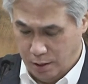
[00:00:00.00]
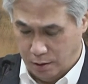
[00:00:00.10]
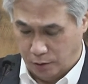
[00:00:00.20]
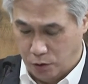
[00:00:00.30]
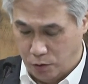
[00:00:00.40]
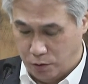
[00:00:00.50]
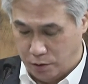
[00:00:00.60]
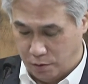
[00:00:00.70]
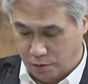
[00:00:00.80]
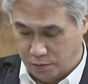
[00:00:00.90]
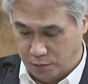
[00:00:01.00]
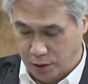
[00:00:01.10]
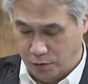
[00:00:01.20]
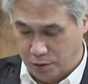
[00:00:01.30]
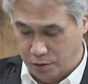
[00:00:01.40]
A total of
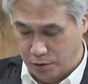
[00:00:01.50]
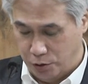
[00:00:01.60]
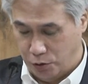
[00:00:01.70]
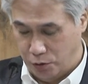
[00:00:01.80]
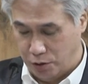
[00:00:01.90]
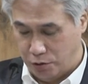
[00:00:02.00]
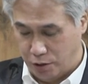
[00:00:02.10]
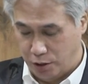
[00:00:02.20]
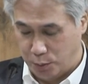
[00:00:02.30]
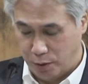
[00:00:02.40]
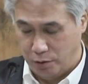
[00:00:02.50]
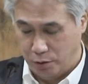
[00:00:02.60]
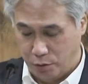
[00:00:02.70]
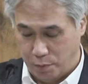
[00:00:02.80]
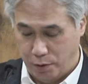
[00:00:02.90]
800 students are expected
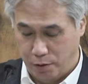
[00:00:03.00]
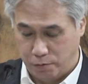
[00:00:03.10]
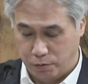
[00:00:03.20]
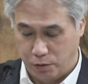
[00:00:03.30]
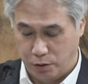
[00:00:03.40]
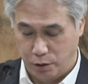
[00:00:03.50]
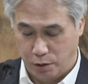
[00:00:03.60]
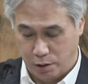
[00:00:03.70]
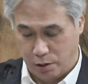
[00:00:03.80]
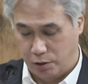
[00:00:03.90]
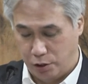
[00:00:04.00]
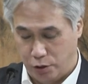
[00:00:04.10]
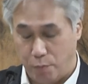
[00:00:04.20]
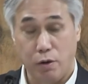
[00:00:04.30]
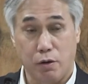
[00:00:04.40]
to appear for the de uh,
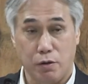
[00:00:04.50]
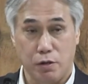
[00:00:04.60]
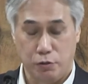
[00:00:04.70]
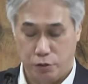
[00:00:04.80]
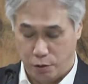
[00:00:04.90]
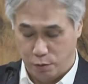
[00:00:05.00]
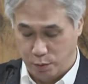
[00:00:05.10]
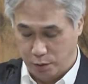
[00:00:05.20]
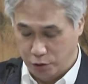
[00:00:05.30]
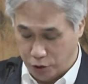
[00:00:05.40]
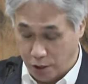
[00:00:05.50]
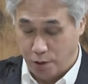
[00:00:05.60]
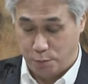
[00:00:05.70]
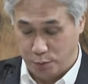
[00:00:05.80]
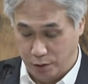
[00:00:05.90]
December JLB
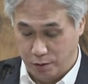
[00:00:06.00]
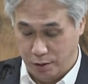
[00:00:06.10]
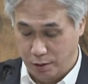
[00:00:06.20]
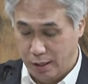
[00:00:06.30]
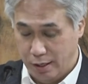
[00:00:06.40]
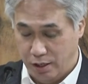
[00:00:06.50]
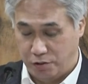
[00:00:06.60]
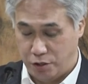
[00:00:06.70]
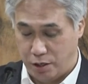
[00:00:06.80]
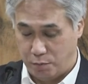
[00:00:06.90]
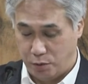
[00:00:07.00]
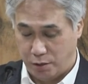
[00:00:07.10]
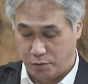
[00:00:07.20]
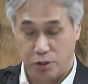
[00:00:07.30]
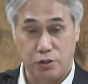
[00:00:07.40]
JLPT exam
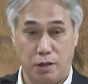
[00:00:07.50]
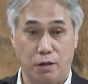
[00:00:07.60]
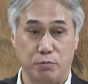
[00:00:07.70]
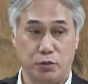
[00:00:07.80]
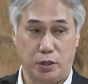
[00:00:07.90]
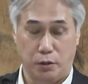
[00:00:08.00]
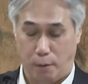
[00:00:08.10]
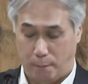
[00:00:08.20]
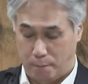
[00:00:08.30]
at the Salem Center.